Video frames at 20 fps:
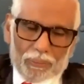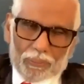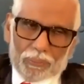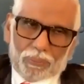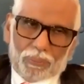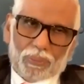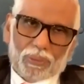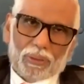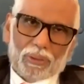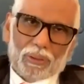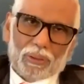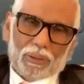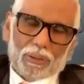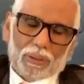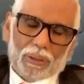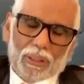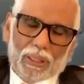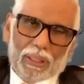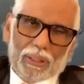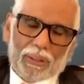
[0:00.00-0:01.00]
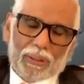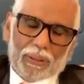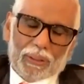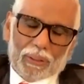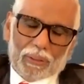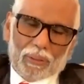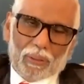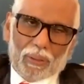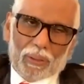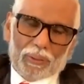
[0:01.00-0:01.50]
to create a
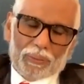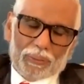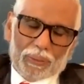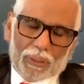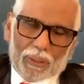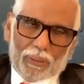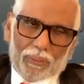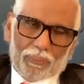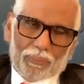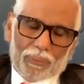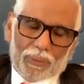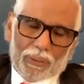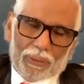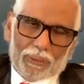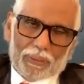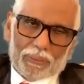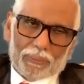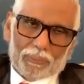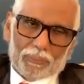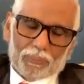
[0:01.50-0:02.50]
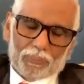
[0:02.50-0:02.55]
technology around it.